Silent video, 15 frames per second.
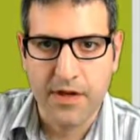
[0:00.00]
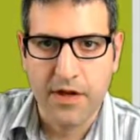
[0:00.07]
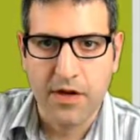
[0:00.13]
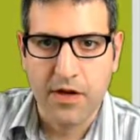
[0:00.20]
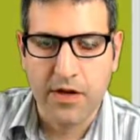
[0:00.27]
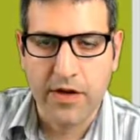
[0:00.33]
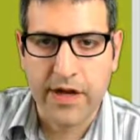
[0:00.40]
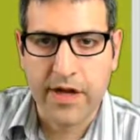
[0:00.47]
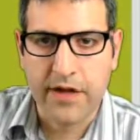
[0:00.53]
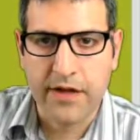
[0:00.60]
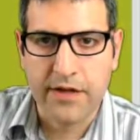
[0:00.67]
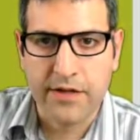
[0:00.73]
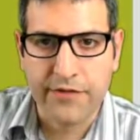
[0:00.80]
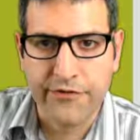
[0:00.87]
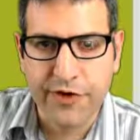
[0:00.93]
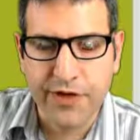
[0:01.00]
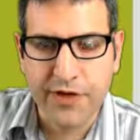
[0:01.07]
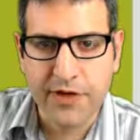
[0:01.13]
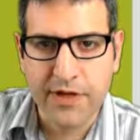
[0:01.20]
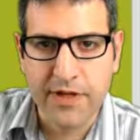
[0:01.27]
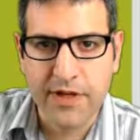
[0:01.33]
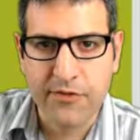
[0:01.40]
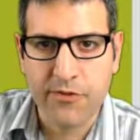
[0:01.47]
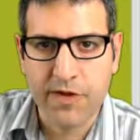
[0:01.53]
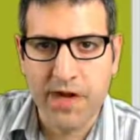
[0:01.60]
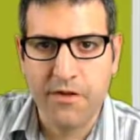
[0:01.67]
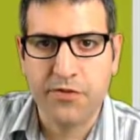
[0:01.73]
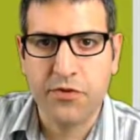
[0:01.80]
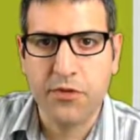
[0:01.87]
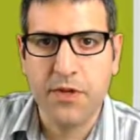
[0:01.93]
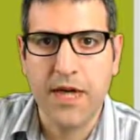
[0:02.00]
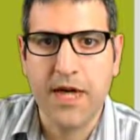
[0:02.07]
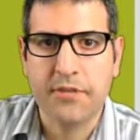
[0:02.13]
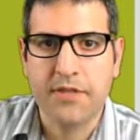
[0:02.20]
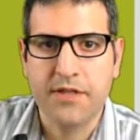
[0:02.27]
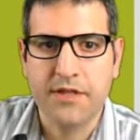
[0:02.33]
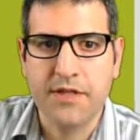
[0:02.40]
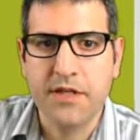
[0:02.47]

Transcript: Okay, the virtual link will have two labs.